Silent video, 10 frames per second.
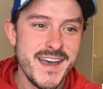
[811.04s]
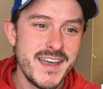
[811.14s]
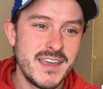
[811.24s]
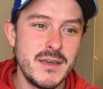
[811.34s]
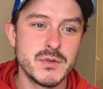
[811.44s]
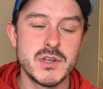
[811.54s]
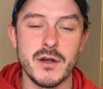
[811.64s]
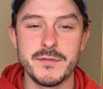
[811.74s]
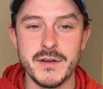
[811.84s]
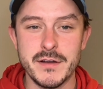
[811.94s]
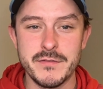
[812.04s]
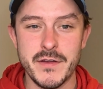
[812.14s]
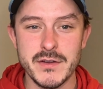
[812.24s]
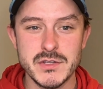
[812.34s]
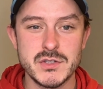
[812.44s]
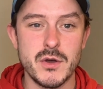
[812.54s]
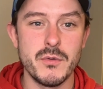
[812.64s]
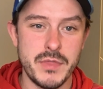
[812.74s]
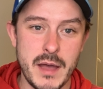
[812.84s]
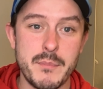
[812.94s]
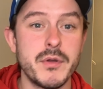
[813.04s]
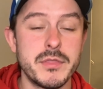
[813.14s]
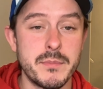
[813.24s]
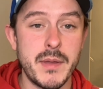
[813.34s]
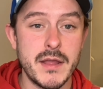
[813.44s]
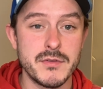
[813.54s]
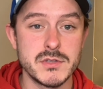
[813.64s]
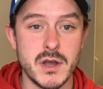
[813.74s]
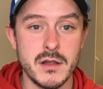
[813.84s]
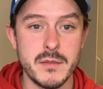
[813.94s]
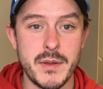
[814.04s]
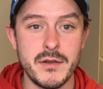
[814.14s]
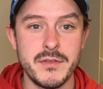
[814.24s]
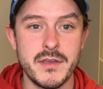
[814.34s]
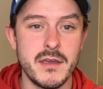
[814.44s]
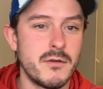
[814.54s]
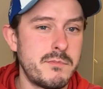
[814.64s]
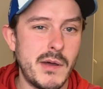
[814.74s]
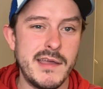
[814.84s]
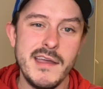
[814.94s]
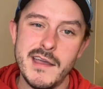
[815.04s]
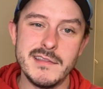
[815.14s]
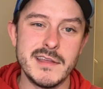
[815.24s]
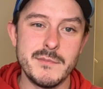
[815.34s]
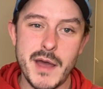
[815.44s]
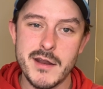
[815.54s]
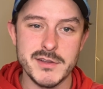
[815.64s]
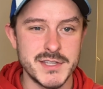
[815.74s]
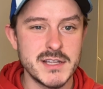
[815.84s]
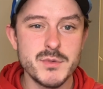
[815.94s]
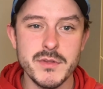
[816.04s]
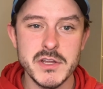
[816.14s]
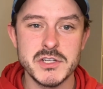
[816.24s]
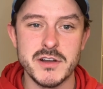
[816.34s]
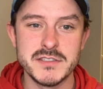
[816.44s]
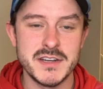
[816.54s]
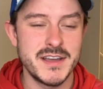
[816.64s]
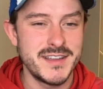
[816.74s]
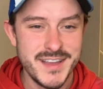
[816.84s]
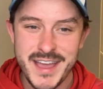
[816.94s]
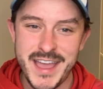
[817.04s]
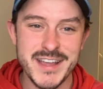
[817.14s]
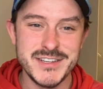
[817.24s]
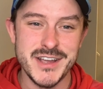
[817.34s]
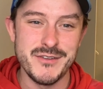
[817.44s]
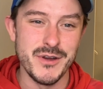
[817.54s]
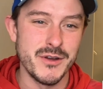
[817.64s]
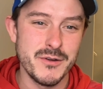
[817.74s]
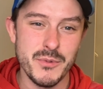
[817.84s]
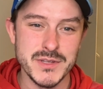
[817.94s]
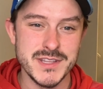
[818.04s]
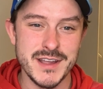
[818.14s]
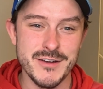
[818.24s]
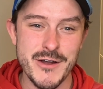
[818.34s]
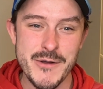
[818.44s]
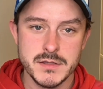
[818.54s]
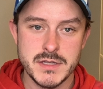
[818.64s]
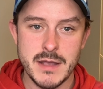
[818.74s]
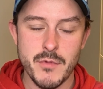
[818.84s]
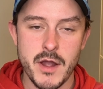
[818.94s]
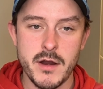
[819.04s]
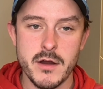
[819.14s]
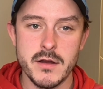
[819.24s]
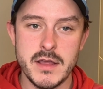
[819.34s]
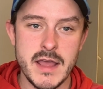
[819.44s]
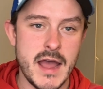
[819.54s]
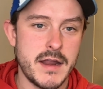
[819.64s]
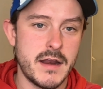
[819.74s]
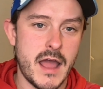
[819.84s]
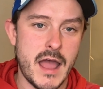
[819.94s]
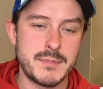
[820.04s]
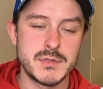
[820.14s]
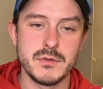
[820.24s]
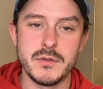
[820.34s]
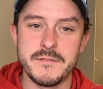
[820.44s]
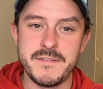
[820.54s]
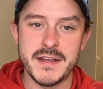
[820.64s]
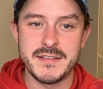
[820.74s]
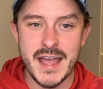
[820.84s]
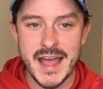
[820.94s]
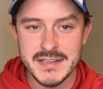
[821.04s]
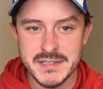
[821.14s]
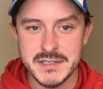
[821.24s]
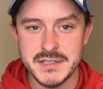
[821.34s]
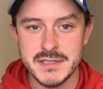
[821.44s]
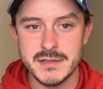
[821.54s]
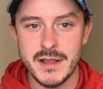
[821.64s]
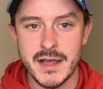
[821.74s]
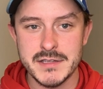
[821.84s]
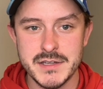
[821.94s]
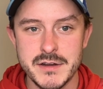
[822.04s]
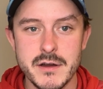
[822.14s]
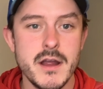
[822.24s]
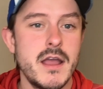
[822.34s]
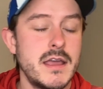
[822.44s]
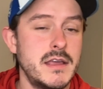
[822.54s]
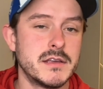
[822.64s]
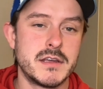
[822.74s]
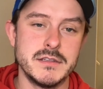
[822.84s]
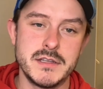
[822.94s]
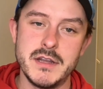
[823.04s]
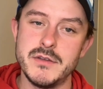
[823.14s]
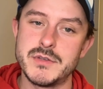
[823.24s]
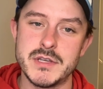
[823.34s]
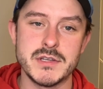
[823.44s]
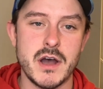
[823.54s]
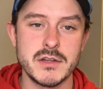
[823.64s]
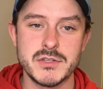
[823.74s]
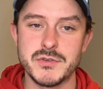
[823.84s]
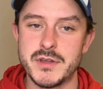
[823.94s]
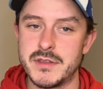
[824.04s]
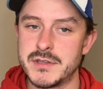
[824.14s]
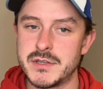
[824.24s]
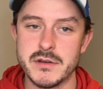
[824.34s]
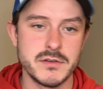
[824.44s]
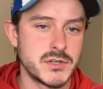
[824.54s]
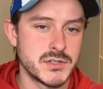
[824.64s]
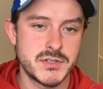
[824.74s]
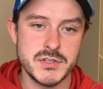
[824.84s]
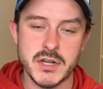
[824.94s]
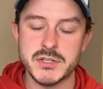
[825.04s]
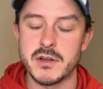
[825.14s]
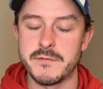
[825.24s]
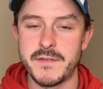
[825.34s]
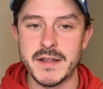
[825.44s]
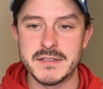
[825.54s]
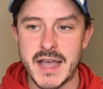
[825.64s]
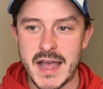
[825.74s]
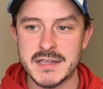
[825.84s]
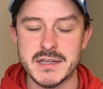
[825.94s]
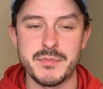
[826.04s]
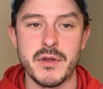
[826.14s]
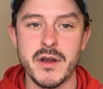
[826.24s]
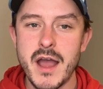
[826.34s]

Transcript: He was called for interference, so that put the Panthers on the penalty kill, but it didn't matter because that's where they shone tonight. AJ Greer was the hero. Sam Reinhart, he had an absolutely fantastic season last year. He continues his hot streak this year. Just such a fantastic player.